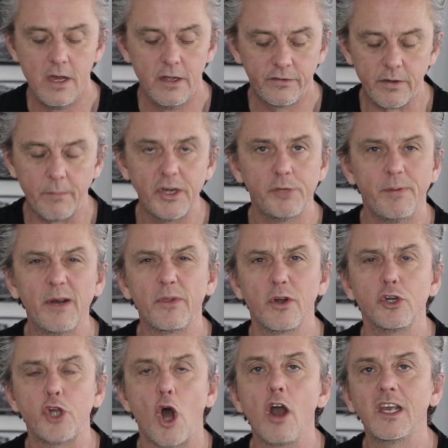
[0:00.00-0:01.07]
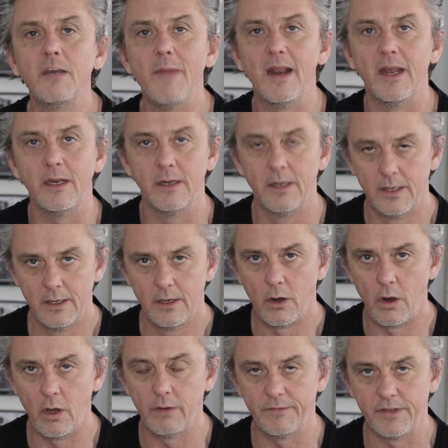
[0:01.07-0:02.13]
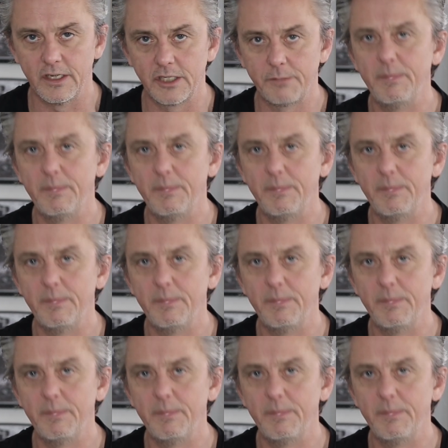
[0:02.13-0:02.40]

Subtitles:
Somebody should be out there documenting all of this,